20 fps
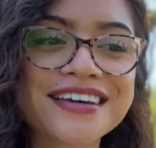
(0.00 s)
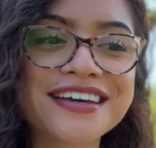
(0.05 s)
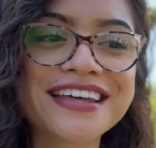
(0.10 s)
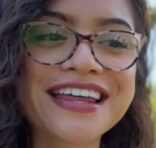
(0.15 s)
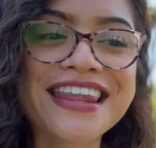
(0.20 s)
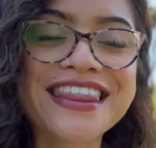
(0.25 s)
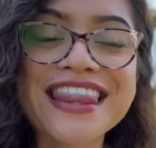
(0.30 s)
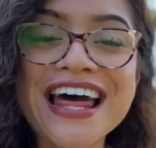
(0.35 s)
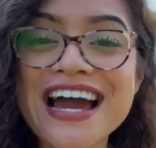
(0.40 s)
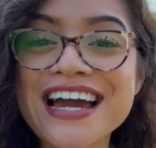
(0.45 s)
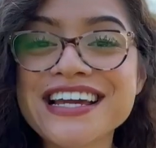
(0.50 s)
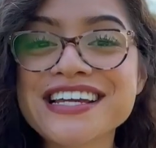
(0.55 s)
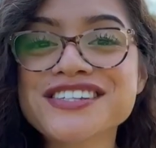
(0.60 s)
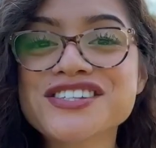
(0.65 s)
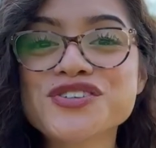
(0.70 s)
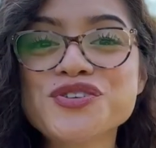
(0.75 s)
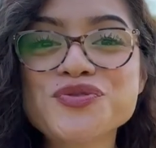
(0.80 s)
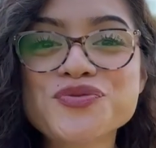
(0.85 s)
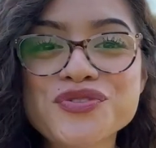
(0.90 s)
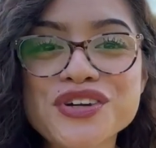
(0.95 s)
that
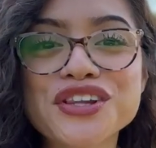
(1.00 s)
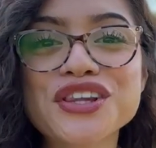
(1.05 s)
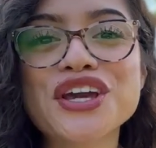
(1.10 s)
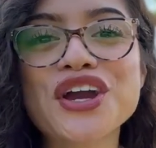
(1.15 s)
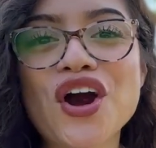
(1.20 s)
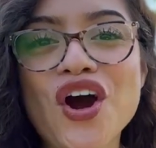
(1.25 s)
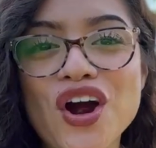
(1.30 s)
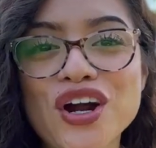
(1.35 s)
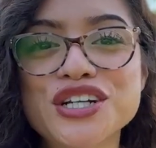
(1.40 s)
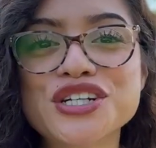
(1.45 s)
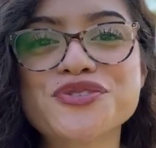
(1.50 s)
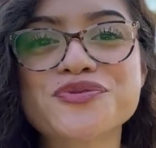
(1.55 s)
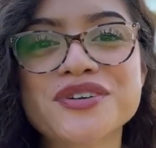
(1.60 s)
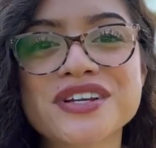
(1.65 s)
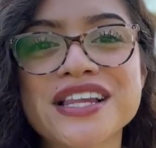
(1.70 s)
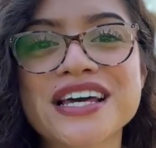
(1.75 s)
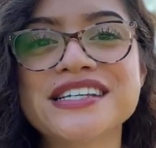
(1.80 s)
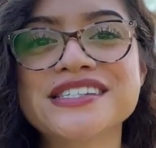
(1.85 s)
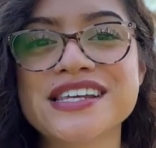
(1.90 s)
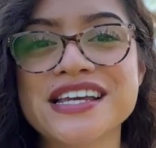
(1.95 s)
is a really harsh
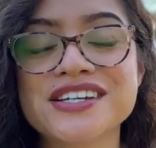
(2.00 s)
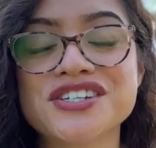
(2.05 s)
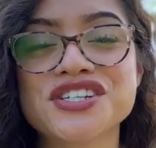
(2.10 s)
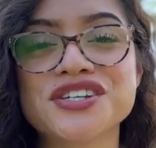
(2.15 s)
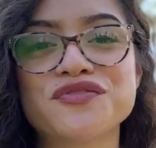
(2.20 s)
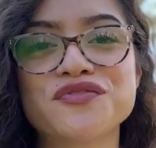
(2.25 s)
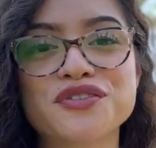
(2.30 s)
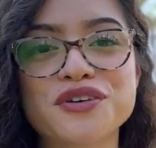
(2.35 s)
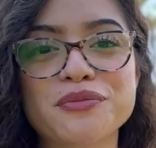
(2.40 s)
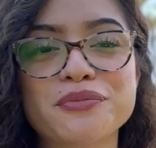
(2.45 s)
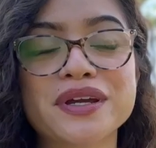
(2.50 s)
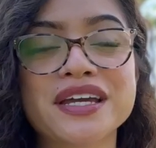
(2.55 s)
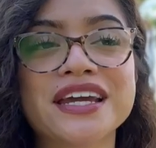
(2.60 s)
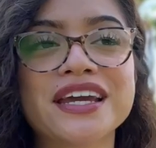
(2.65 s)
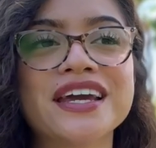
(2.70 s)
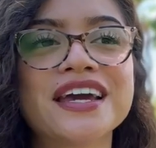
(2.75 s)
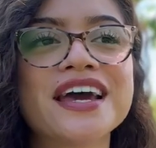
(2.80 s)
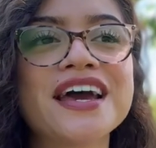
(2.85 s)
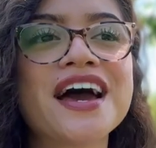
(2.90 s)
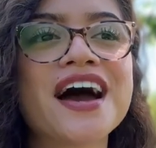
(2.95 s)
realization for
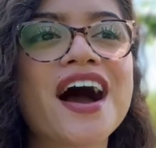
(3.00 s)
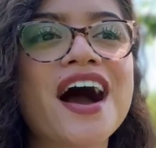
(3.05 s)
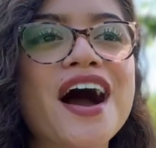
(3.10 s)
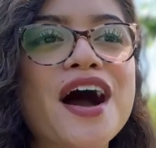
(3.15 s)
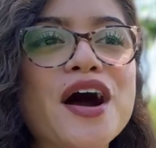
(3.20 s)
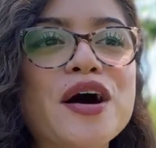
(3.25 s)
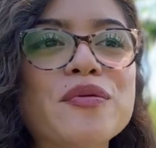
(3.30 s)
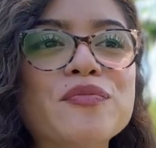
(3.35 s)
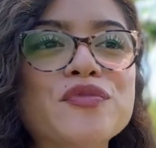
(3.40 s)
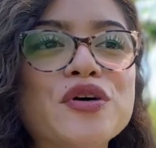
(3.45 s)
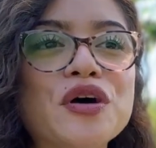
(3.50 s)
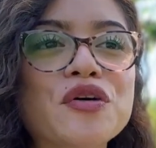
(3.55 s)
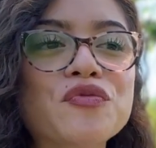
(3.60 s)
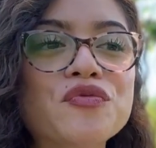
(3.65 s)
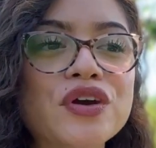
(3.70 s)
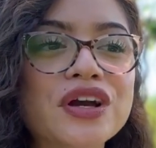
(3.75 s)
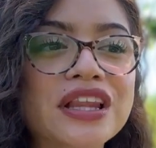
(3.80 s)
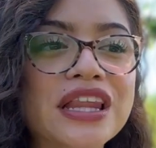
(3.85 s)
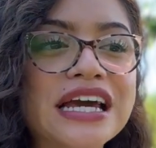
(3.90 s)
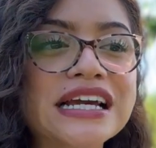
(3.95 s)
me,
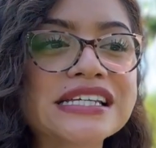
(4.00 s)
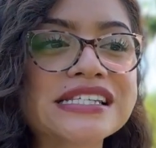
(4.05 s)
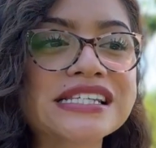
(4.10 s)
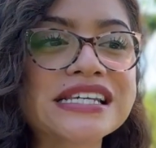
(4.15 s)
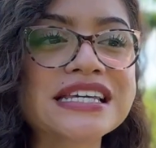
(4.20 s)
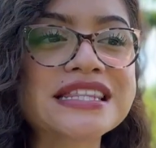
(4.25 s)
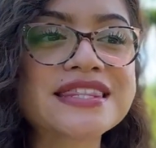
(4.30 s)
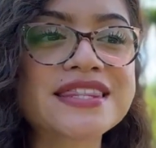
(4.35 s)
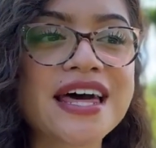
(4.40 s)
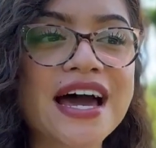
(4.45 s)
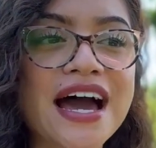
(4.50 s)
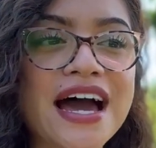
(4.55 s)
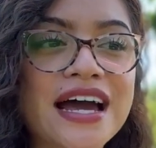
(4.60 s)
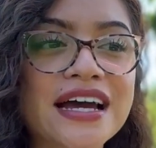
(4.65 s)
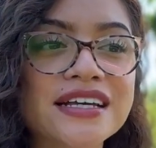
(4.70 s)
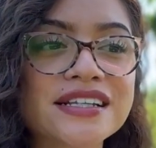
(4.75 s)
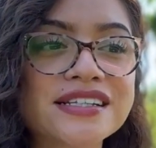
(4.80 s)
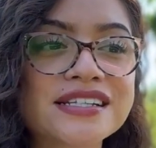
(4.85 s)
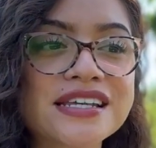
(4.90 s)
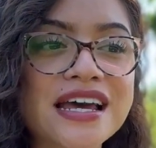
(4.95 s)
realizing
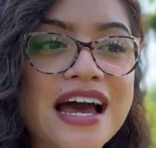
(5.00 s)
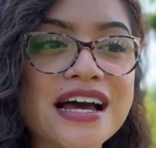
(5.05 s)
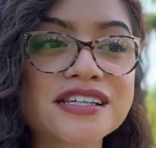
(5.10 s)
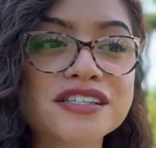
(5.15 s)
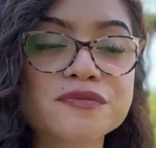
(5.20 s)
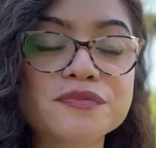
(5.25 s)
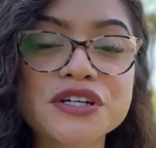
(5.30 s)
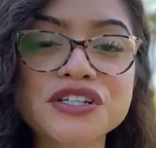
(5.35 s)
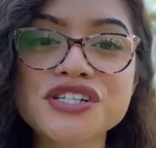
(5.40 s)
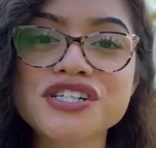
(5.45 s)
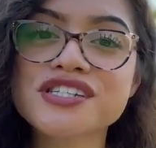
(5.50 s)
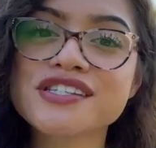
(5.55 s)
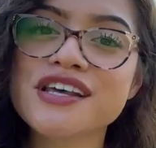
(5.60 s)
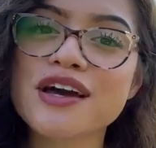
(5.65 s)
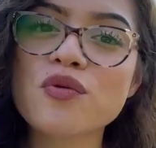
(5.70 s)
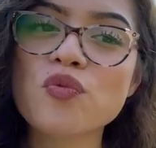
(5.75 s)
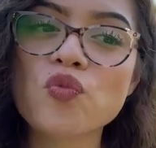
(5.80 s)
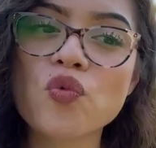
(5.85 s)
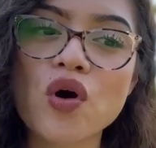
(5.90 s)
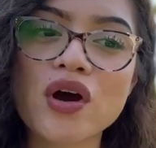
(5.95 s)
that as much as
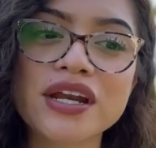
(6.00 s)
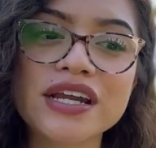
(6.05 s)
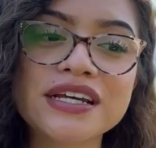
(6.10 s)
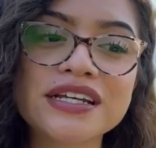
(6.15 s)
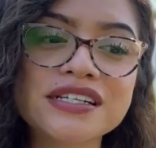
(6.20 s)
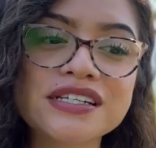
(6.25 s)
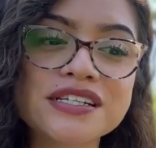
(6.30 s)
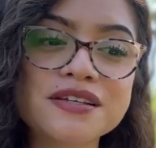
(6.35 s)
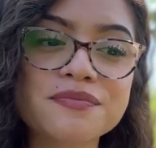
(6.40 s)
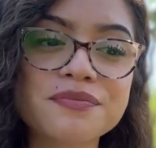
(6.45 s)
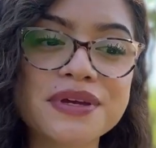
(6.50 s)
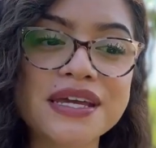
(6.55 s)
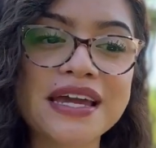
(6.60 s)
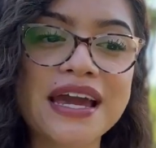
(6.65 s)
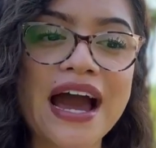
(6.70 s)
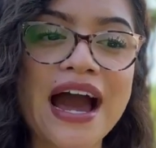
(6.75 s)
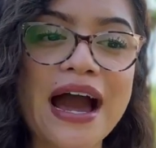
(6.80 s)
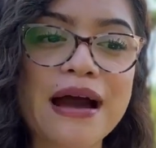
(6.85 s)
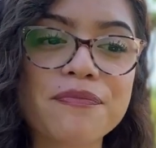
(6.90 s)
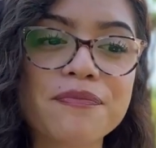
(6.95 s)
I wanted to be
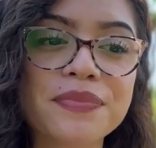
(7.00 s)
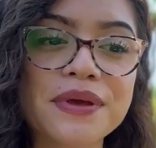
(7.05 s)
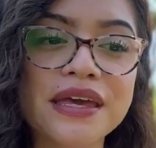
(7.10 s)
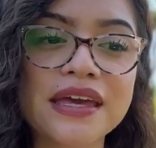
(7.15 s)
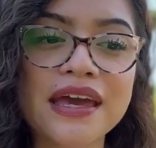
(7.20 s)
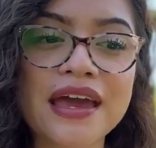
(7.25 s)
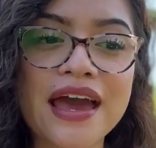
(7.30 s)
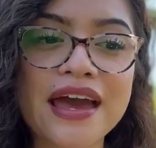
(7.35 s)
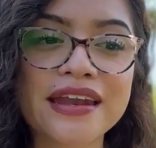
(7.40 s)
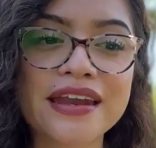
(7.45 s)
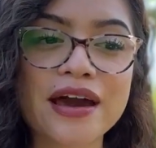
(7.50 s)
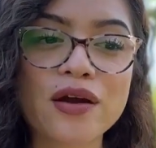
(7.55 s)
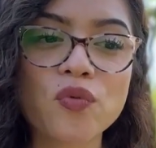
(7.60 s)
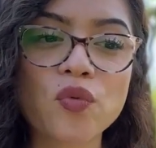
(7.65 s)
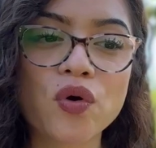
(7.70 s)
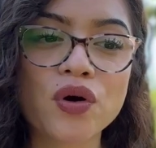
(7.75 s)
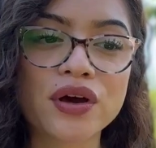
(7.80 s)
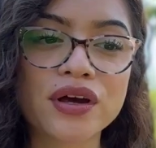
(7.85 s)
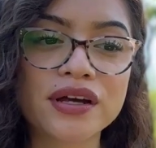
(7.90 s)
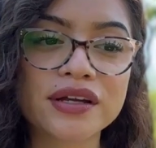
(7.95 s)
happy and I
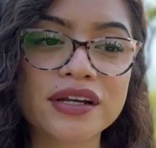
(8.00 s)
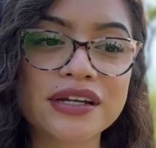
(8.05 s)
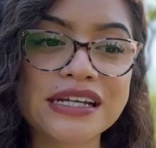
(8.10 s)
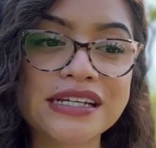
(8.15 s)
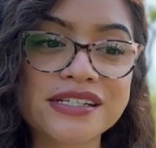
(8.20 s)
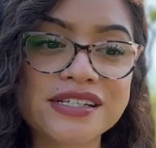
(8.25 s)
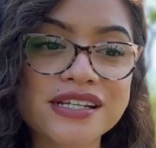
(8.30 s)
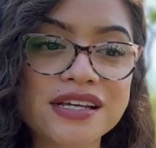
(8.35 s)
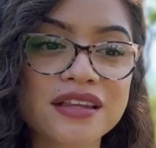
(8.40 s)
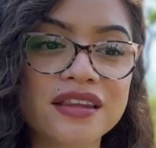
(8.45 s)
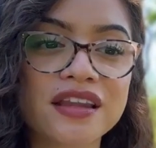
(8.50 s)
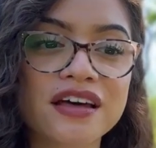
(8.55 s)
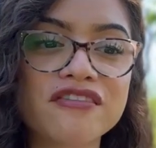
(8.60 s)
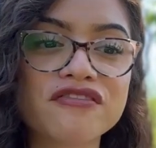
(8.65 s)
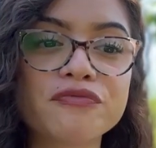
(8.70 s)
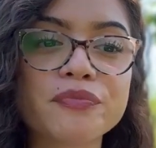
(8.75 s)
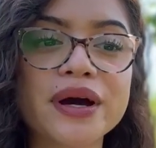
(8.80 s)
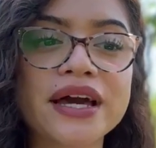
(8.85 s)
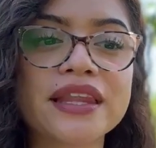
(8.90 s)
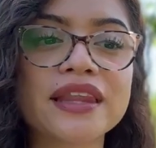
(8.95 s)
wanted to
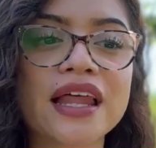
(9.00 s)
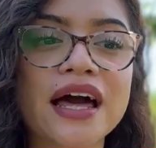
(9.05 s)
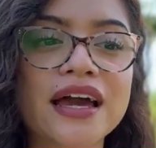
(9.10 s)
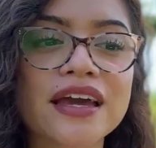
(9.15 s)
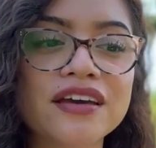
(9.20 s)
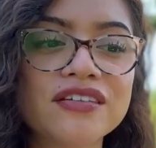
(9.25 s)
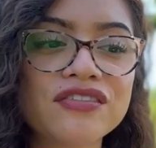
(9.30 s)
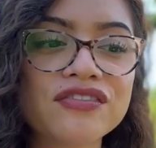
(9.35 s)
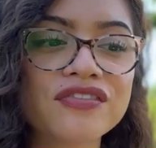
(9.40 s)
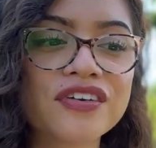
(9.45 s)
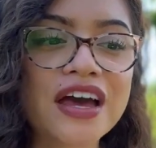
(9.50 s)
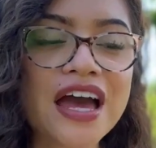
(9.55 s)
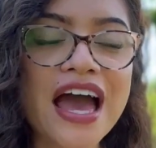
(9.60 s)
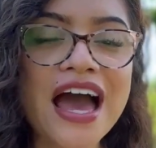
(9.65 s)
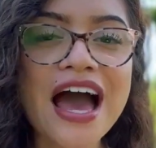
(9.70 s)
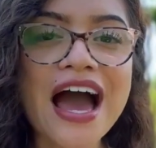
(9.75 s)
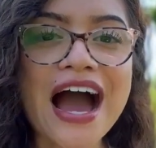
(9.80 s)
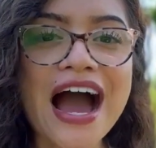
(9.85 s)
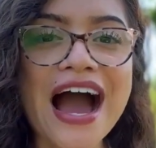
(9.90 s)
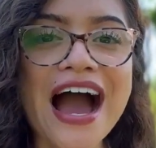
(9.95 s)
love my life,
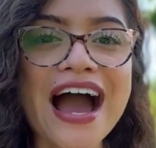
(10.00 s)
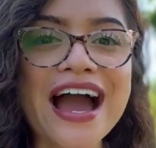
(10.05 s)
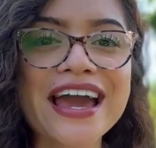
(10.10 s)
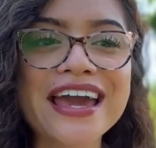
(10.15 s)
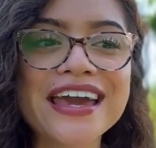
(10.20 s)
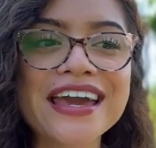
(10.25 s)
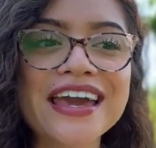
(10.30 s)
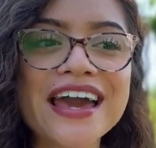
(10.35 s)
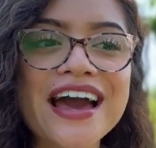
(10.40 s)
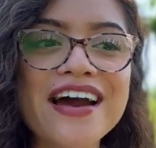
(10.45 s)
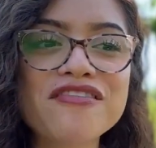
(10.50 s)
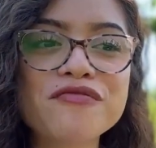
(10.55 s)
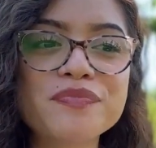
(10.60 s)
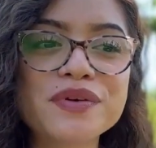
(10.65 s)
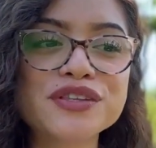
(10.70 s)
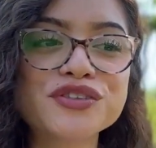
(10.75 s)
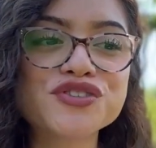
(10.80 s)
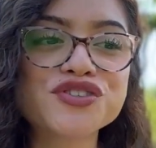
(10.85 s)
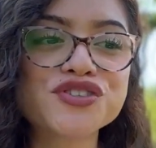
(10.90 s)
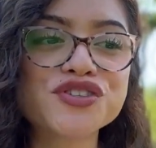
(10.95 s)
I have
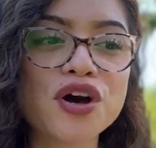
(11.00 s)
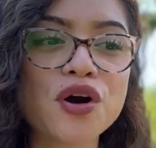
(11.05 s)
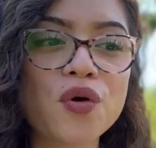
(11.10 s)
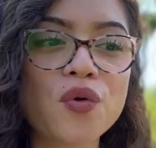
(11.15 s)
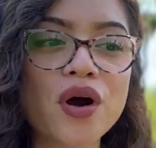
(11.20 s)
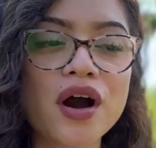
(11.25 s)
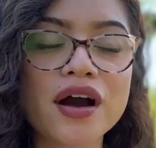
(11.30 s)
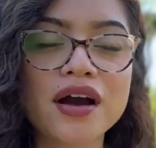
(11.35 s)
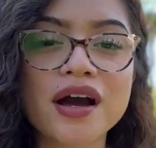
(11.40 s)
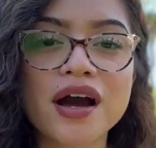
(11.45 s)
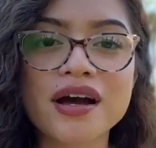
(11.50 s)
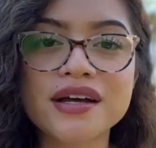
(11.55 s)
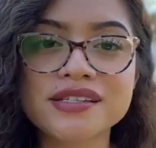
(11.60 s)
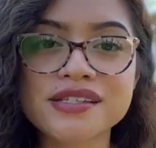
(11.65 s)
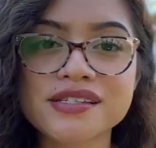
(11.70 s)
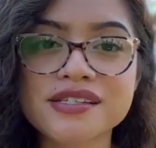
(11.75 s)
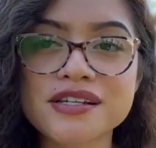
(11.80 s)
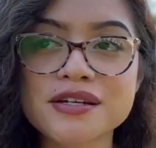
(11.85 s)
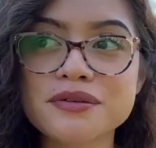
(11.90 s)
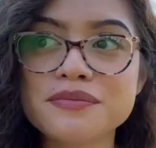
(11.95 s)
been so
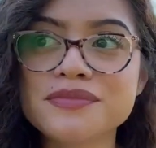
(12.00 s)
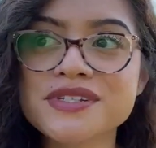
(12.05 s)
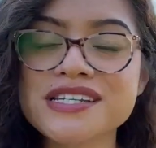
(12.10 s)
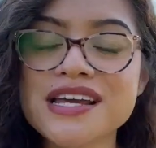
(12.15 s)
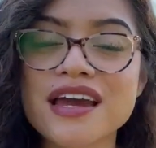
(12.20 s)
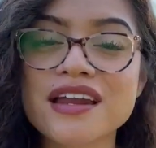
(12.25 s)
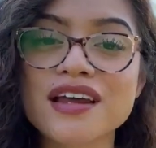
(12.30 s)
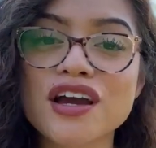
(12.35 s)
accustomed and